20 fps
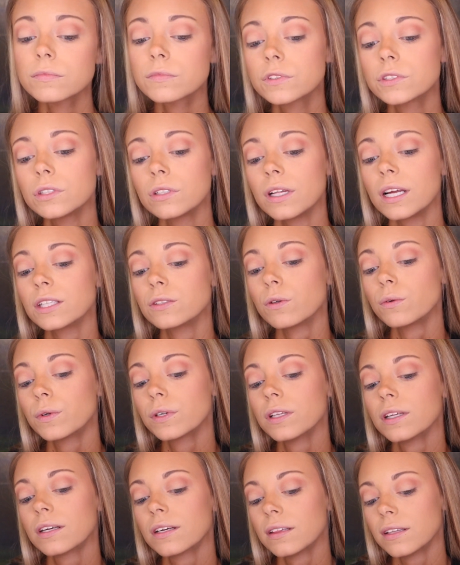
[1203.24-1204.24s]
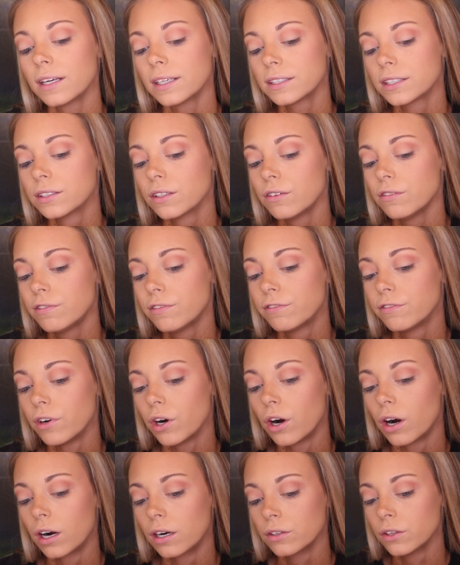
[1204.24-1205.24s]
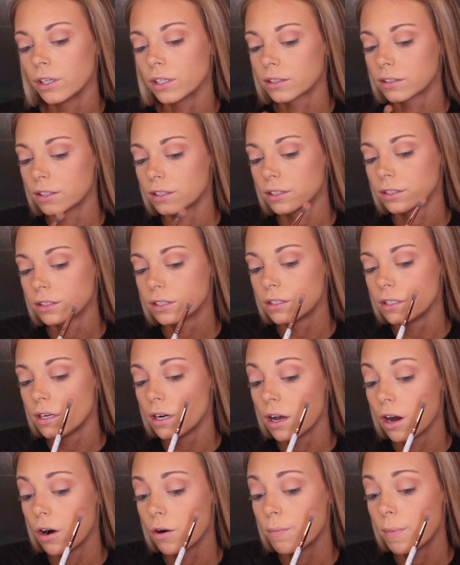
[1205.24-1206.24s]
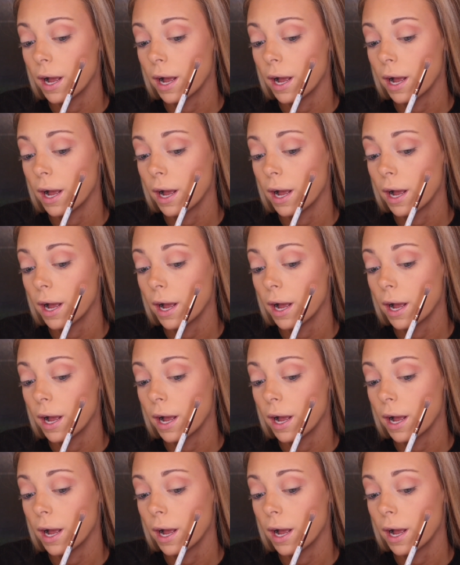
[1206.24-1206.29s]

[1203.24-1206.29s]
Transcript: So that's what we're looking like so far. Look, there is no